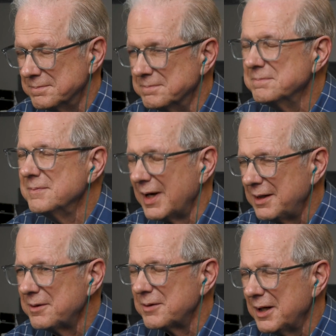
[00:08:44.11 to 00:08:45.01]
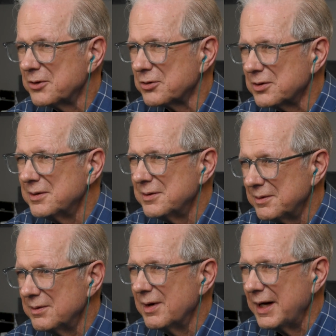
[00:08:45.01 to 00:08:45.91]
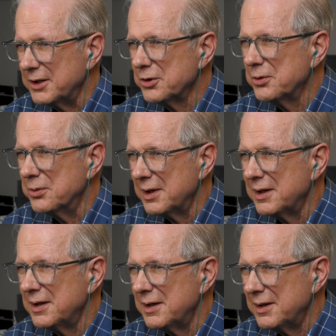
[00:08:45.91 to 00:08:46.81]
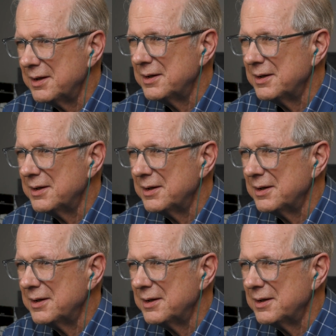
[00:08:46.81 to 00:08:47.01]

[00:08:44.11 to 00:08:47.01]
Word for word: in mm -hmm. the Bay Area. Yes, I um, do. Marin